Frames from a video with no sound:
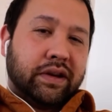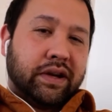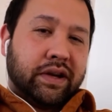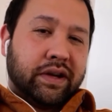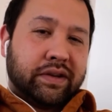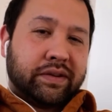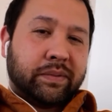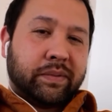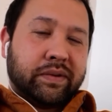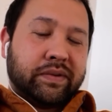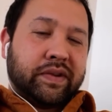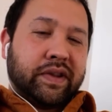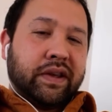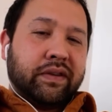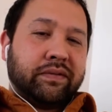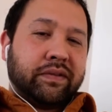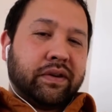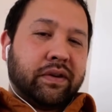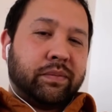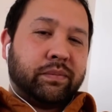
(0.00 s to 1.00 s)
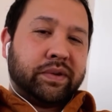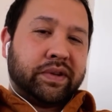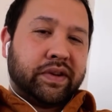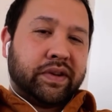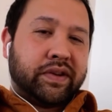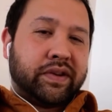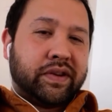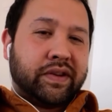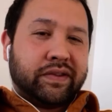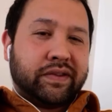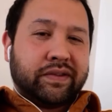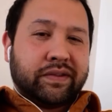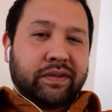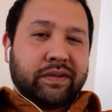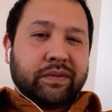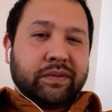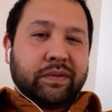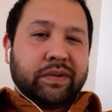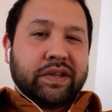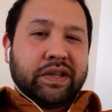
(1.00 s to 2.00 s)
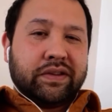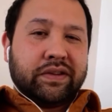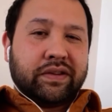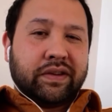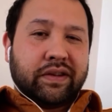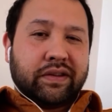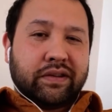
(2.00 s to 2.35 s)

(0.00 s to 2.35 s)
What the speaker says: are supposed to have competitions with each